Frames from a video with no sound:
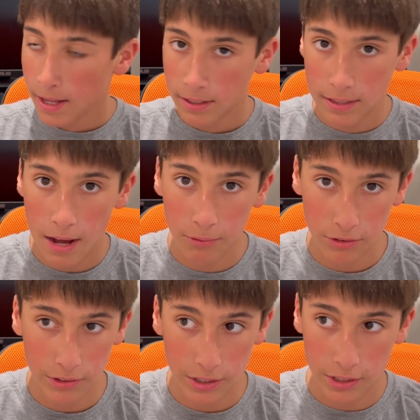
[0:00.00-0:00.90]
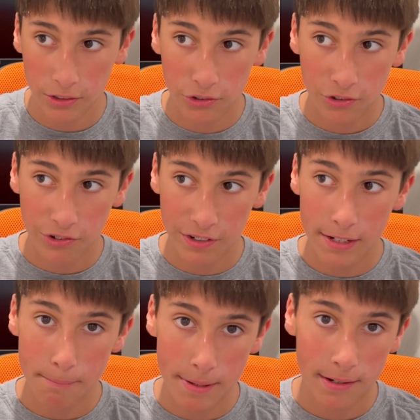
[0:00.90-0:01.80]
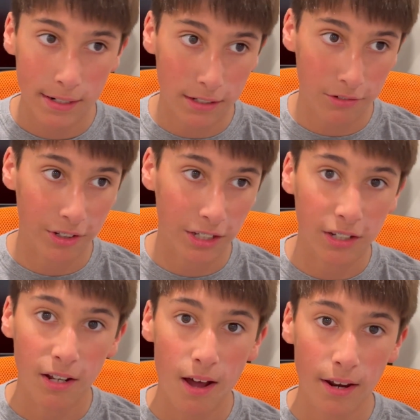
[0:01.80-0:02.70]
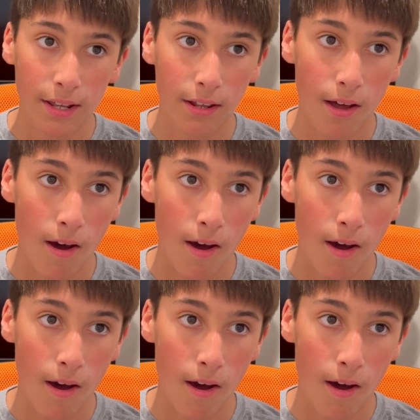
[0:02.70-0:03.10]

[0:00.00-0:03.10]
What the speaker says: That was really good. Screen mirroring is really good on it.